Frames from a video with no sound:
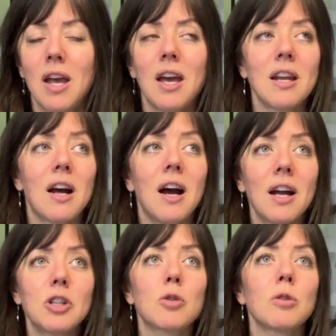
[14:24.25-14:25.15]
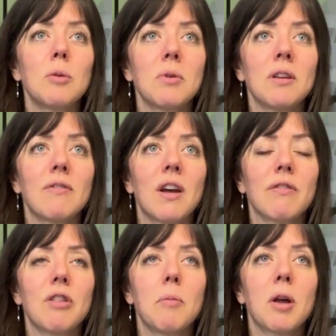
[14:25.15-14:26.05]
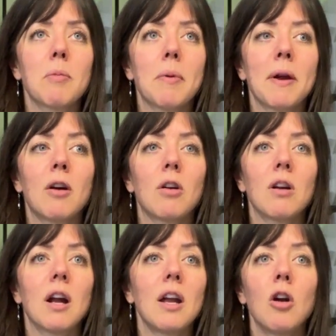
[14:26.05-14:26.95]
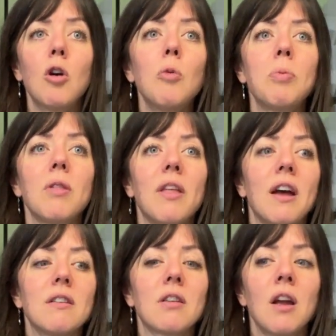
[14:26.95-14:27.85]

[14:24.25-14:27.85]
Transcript: And I truly believe that from the bottom of my heart. I hope that